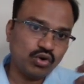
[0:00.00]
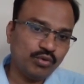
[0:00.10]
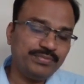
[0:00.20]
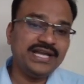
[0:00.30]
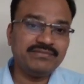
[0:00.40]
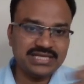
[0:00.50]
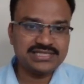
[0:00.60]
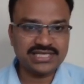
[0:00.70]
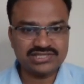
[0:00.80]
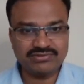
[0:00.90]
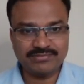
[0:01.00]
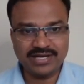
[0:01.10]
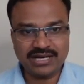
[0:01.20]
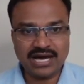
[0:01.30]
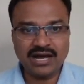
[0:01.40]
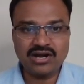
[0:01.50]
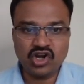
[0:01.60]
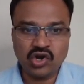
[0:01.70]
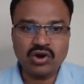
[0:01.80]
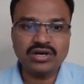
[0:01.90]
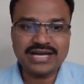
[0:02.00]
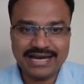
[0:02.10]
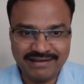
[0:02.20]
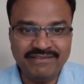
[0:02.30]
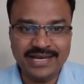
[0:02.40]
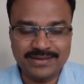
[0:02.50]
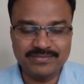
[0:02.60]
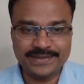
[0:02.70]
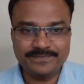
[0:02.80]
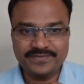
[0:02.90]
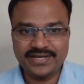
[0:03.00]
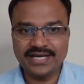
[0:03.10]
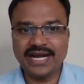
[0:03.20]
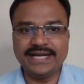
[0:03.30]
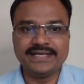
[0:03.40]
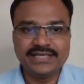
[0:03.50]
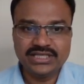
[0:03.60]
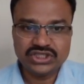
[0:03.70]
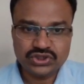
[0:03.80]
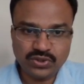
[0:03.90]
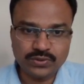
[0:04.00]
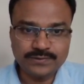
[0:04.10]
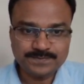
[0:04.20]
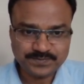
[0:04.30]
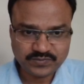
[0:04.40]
Opening bills receivable are not available, right? So